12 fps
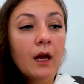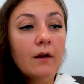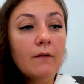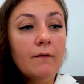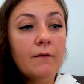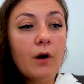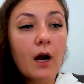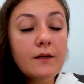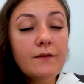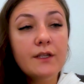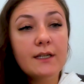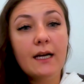For
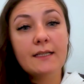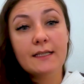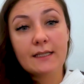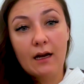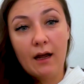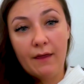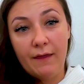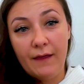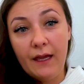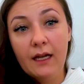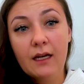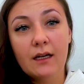advertisers, I
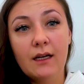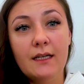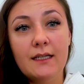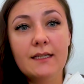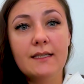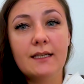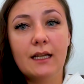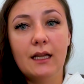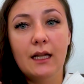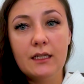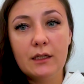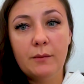think it is a
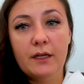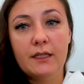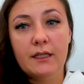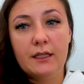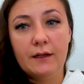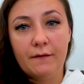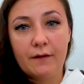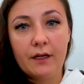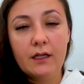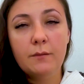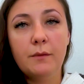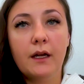little bit
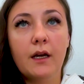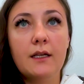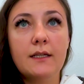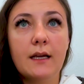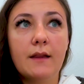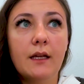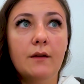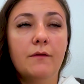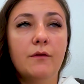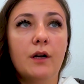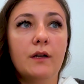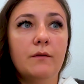different, because I think
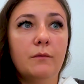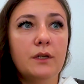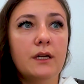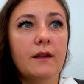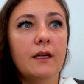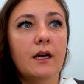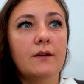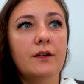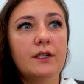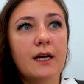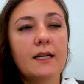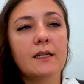for what I think
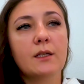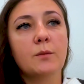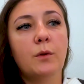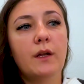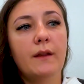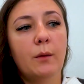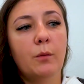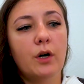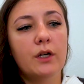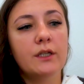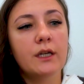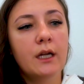advertisers want, they
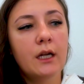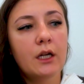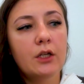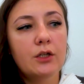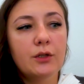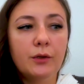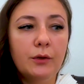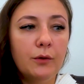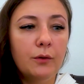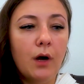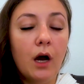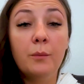want
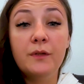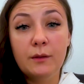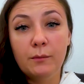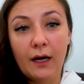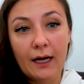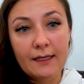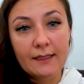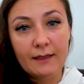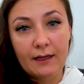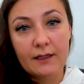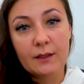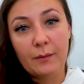to optimize
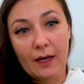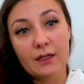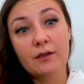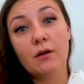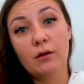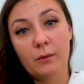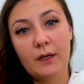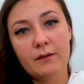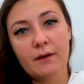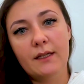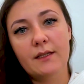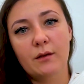their spend always,
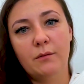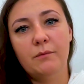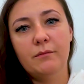right? So,